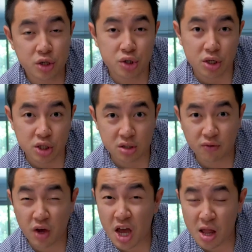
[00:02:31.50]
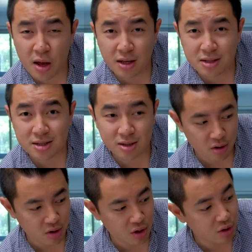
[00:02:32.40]
restrictions for airlines,
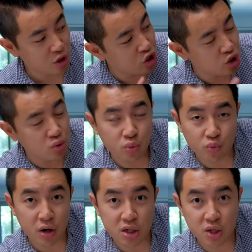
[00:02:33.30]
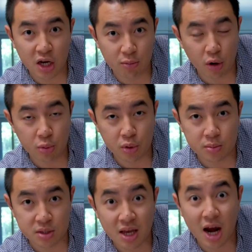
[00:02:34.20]
so you shouldn't run into any
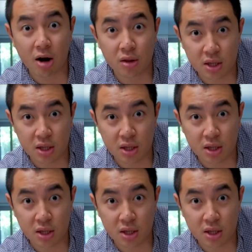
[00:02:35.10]
problems carrying